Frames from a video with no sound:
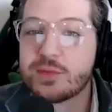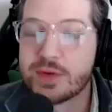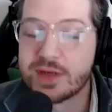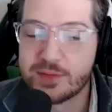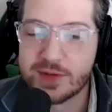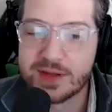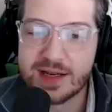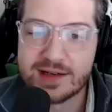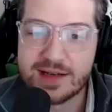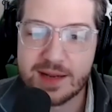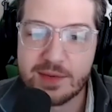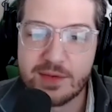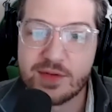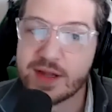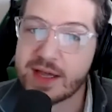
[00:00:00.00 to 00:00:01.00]
with that
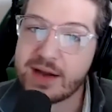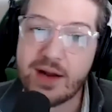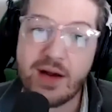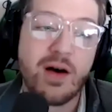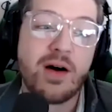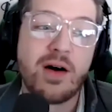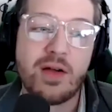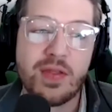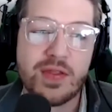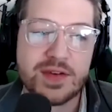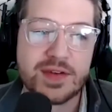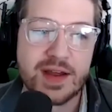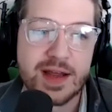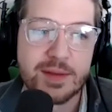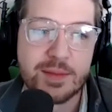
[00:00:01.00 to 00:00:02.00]
type of client all the
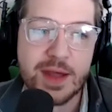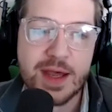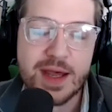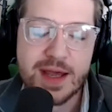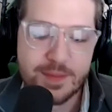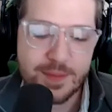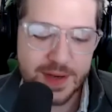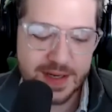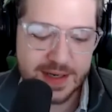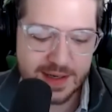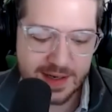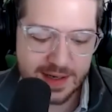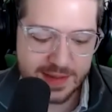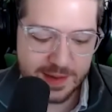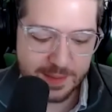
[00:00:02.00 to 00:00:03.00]
time. But
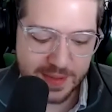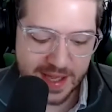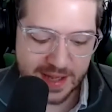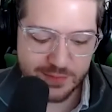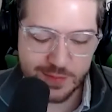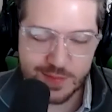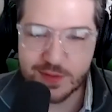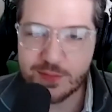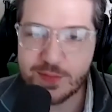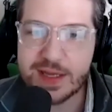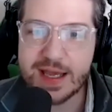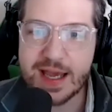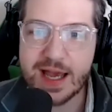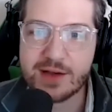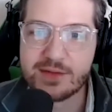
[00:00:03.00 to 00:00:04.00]
the platform that
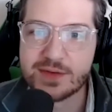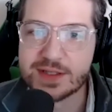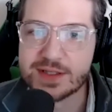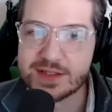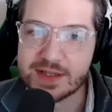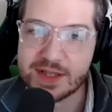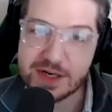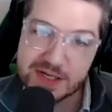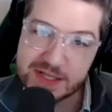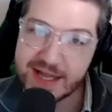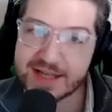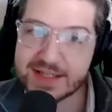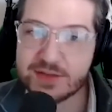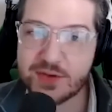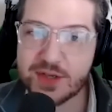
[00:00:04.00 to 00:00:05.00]
we have, it's the
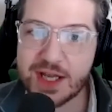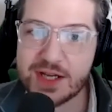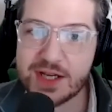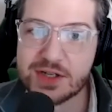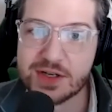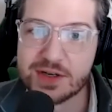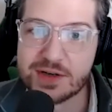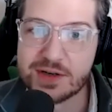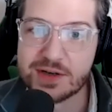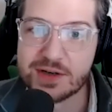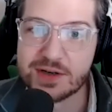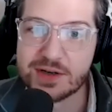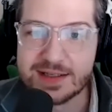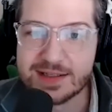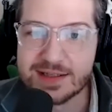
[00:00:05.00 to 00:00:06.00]
classification,
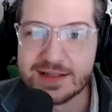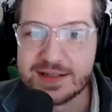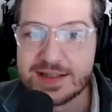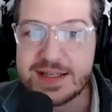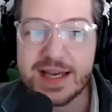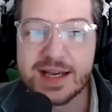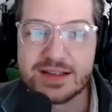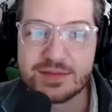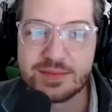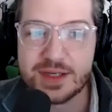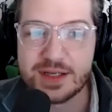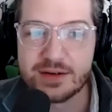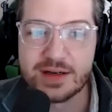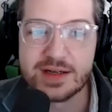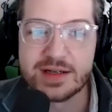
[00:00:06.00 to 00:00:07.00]
it's a
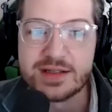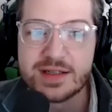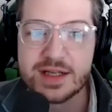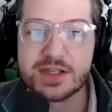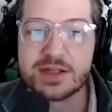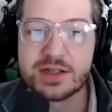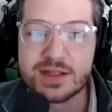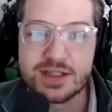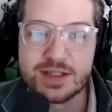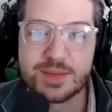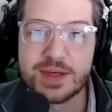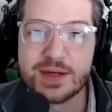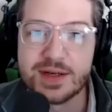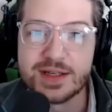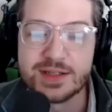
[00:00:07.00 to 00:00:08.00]
DXP or a digital
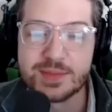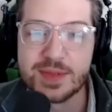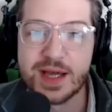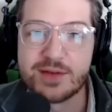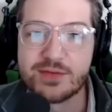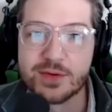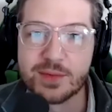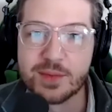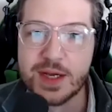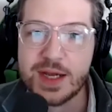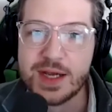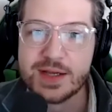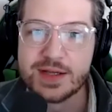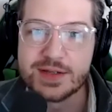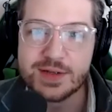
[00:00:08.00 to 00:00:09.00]
experience platform.
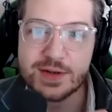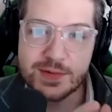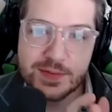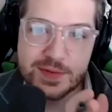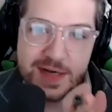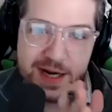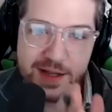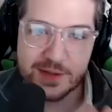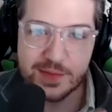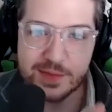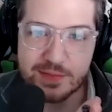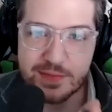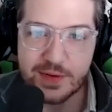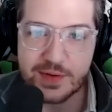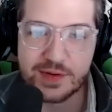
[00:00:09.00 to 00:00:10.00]
So now that
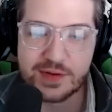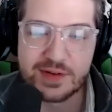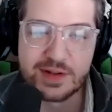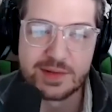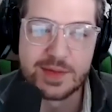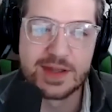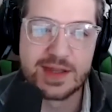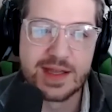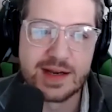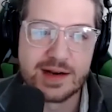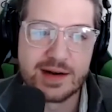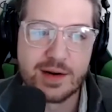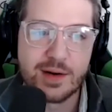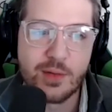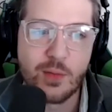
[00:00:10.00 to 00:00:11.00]
we're focused a little bit
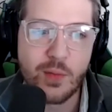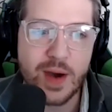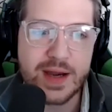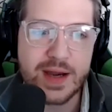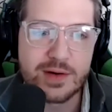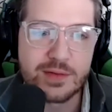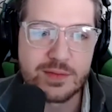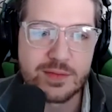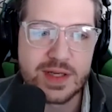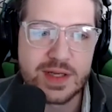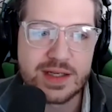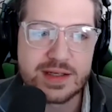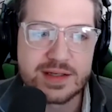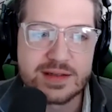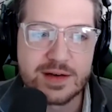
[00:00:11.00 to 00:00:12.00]
there, why don't
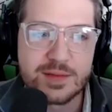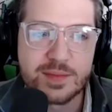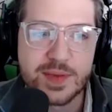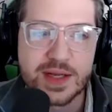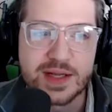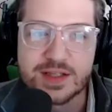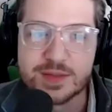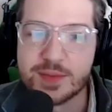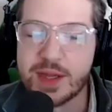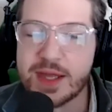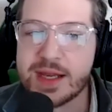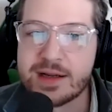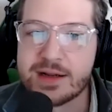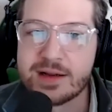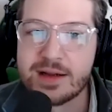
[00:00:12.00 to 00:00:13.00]
we start by
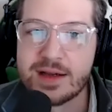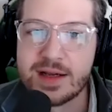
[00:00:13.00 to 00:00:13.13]
explaining